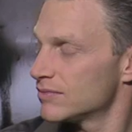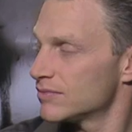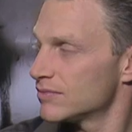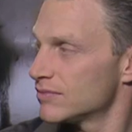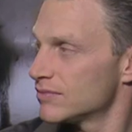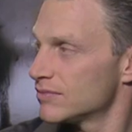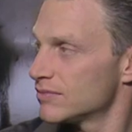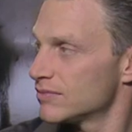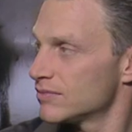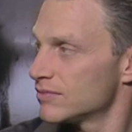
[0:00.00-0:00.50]

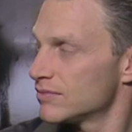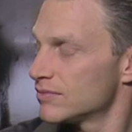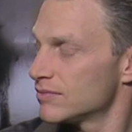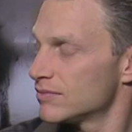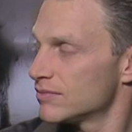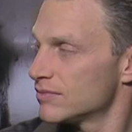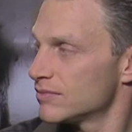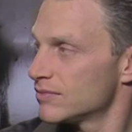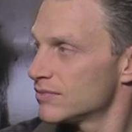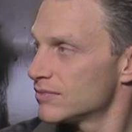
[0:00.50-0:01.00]

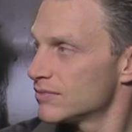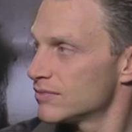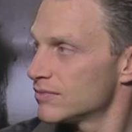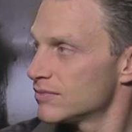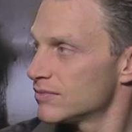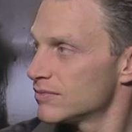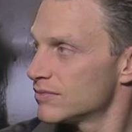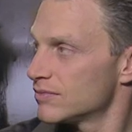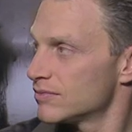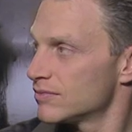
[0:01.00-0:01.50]

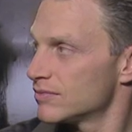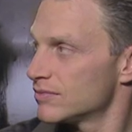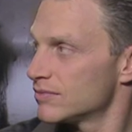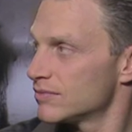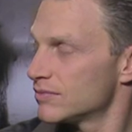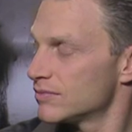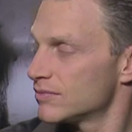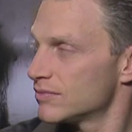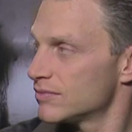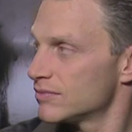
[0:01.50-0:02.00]

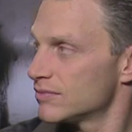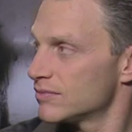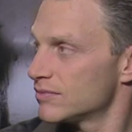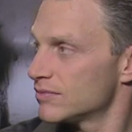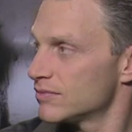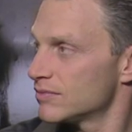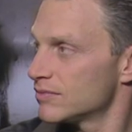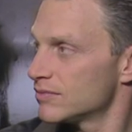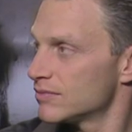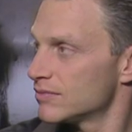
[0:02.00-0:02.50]

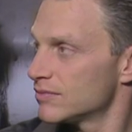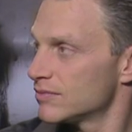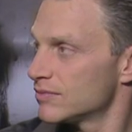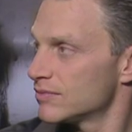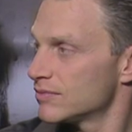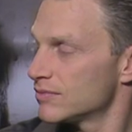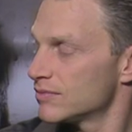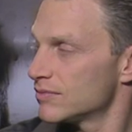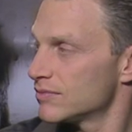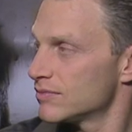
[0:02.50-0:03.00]

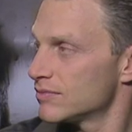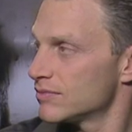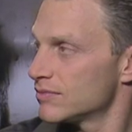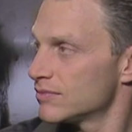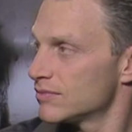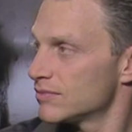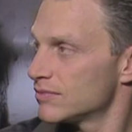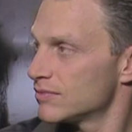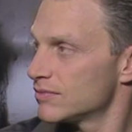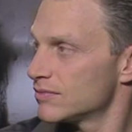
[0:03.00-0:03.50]

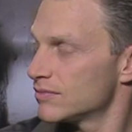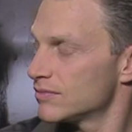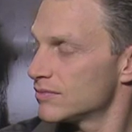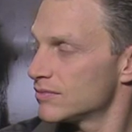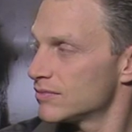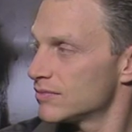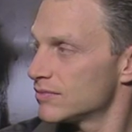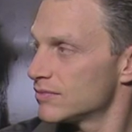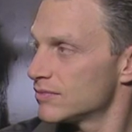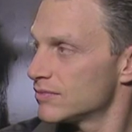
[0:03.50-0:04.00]

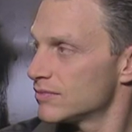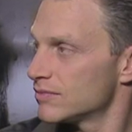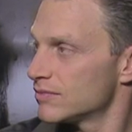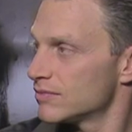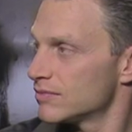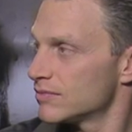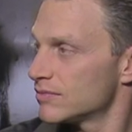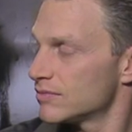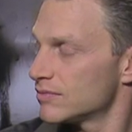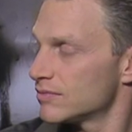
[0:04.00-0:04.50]

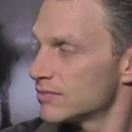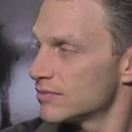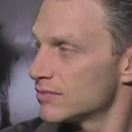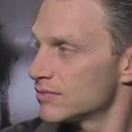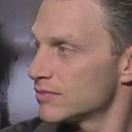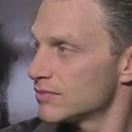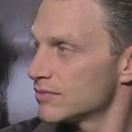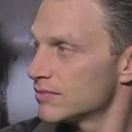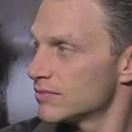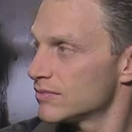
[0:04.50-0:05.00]

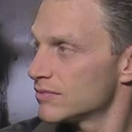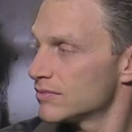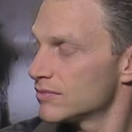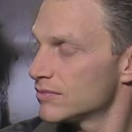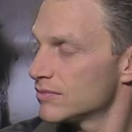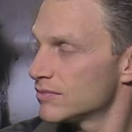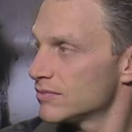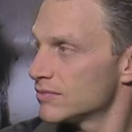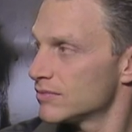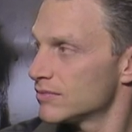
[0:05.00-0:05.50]

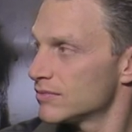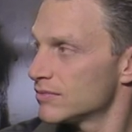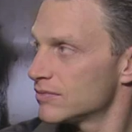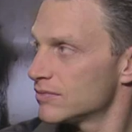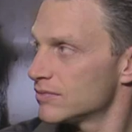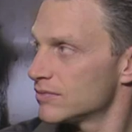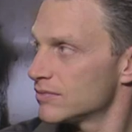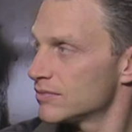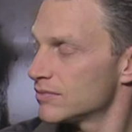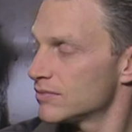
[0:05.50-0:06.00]

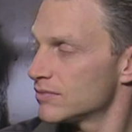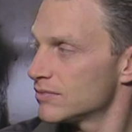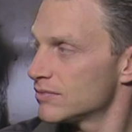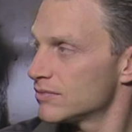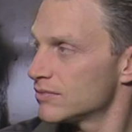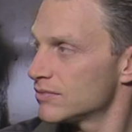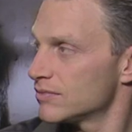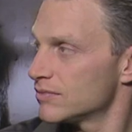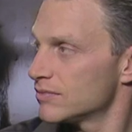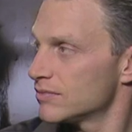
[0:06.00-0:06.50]

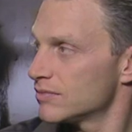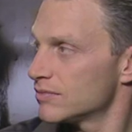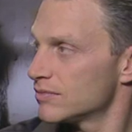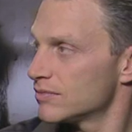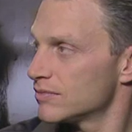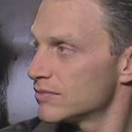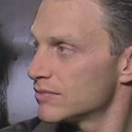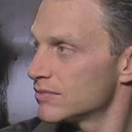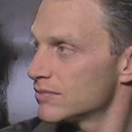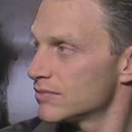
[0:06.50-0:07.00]
No words are spoken by the person on screen.